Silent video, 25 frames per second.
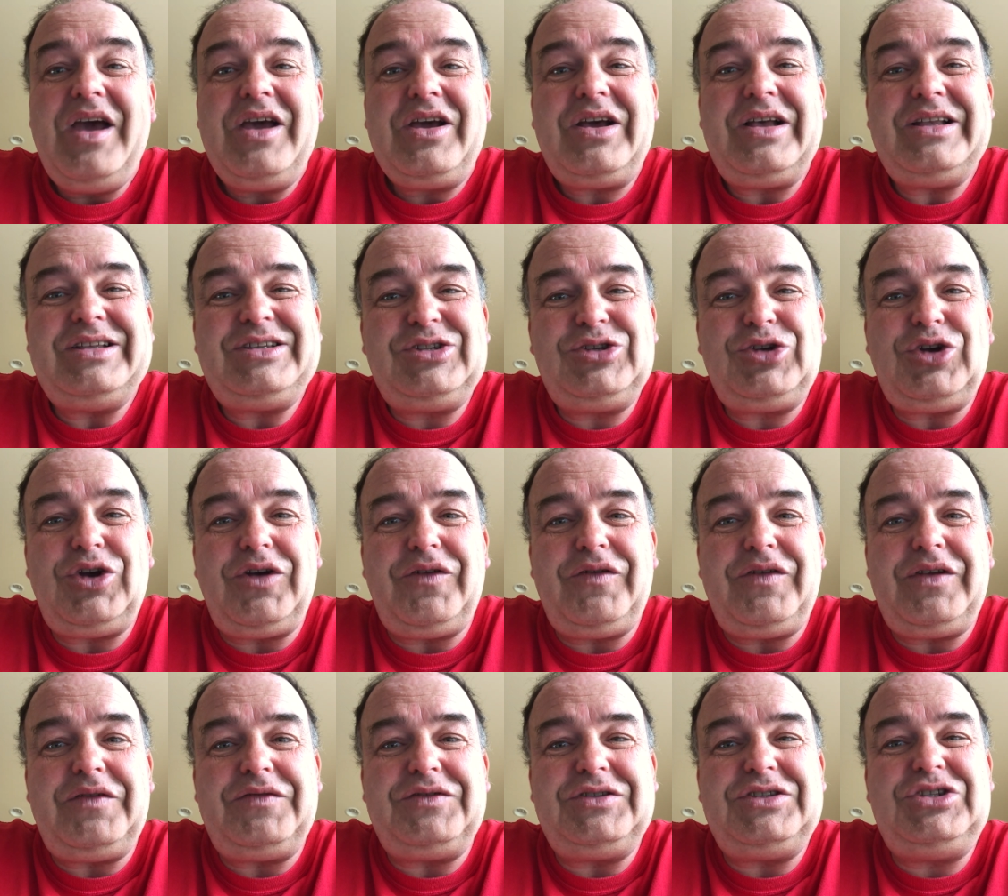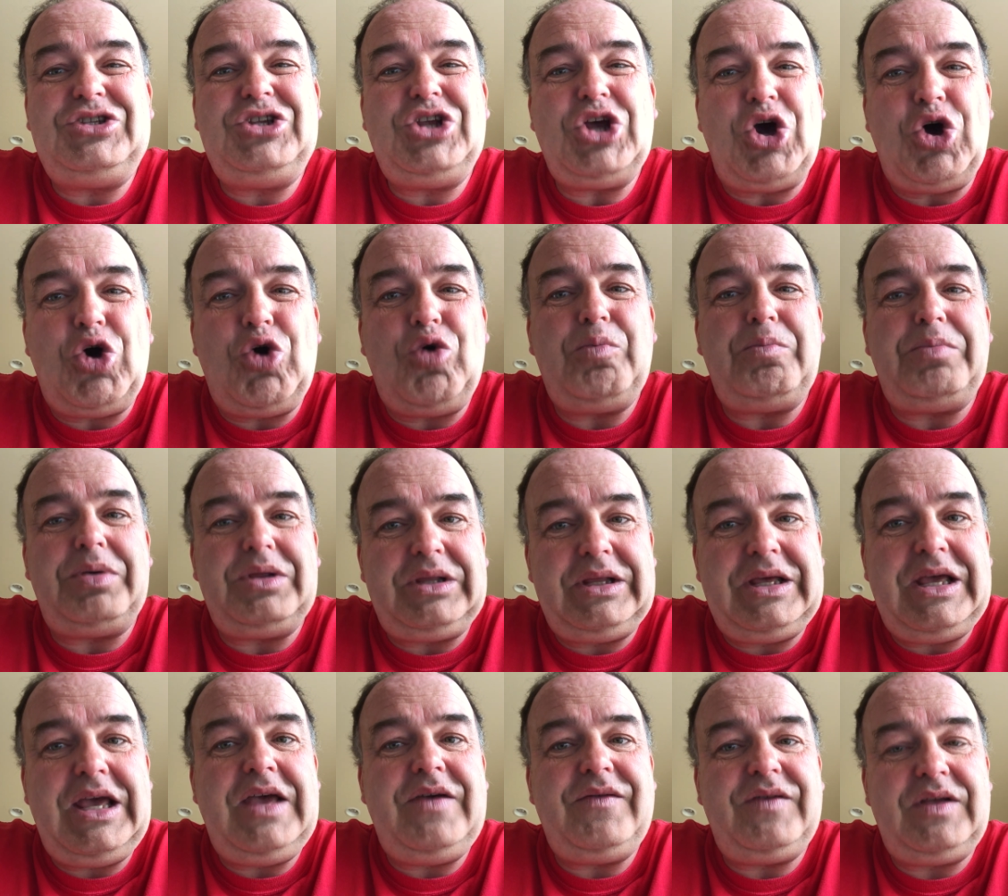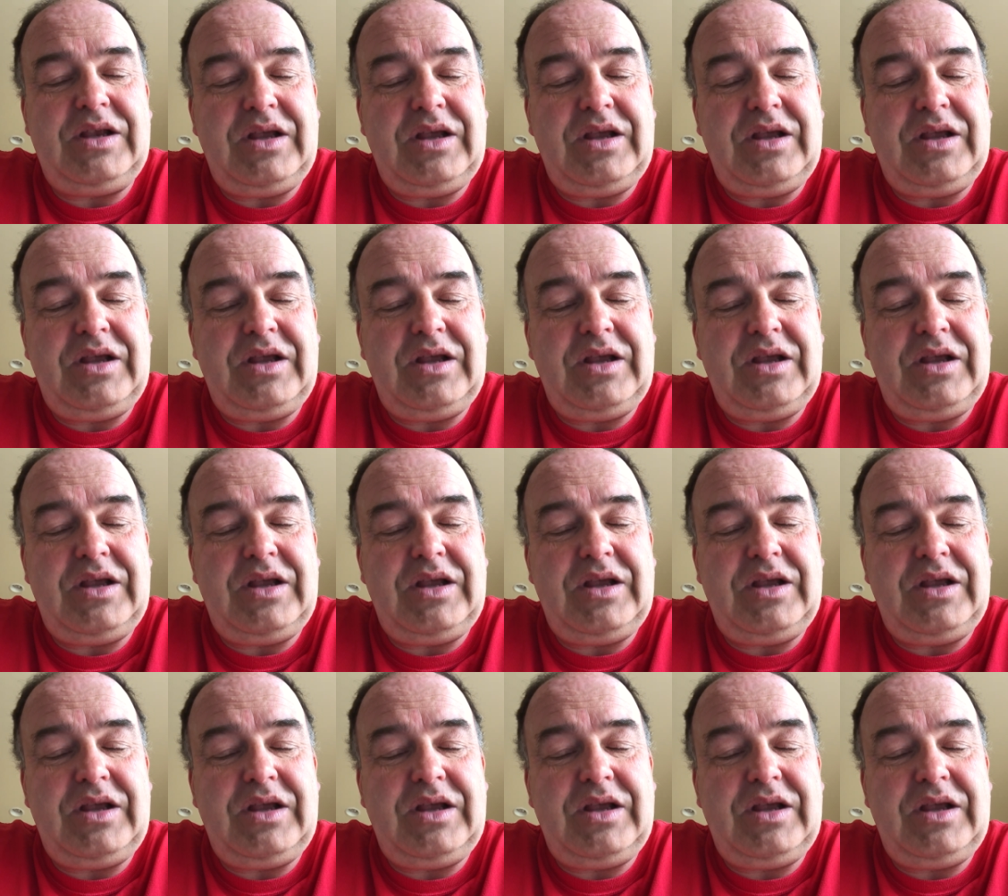Conservatives don't believe